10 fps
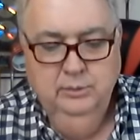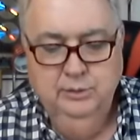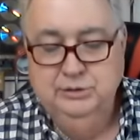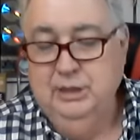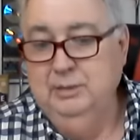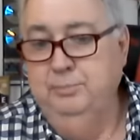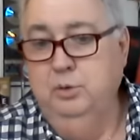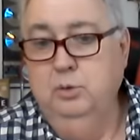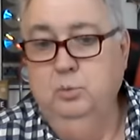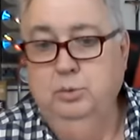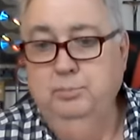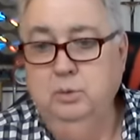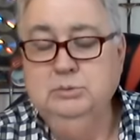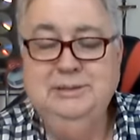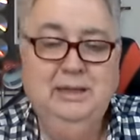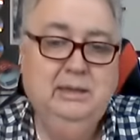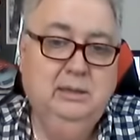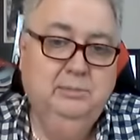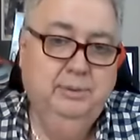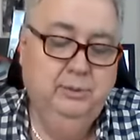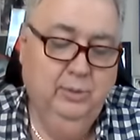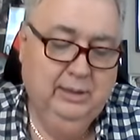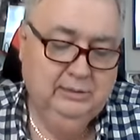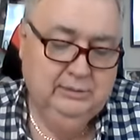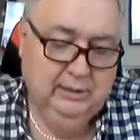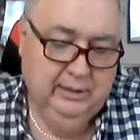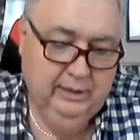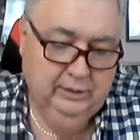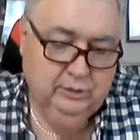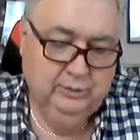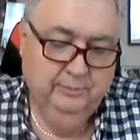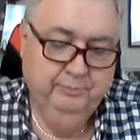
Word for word: The second part will most likely be reconciliation.